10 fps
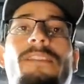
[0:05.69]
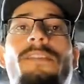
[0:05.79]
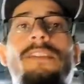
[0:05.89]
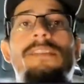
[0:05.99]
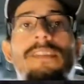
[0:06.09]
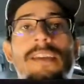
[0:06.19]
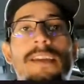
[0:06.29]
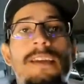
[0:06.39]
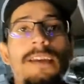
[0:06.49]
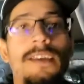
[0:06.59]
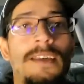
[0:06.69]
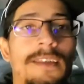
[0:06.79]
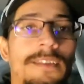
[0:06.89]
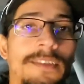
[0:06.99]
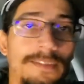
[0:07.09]
As you can see,
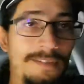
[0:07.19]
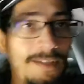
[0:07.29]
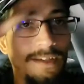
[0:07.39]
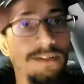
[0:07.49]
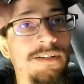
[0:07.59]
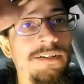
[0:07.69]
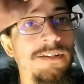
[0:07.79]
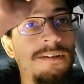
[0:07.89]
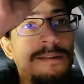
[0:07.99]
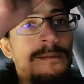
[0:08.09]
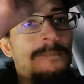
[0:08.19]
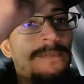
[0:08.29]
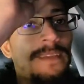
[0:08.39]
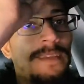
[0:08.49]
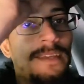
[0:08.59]
this here
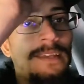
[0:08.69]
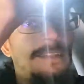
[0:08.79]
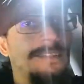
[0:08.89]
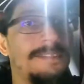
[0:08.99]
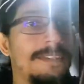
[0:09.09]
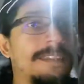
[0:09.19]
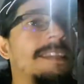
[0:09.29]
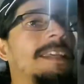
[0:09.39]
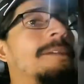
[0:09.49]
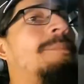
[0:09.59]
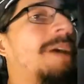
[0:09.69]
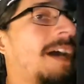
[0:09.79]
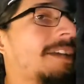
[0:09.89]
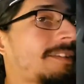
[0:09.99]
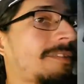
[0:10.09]
is the
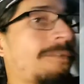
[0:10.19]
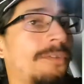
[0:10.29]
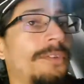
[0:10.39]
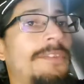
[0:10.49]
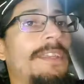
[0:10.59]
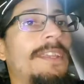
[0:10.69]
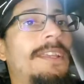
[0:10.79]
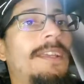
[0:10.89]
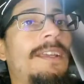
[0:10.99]
box for the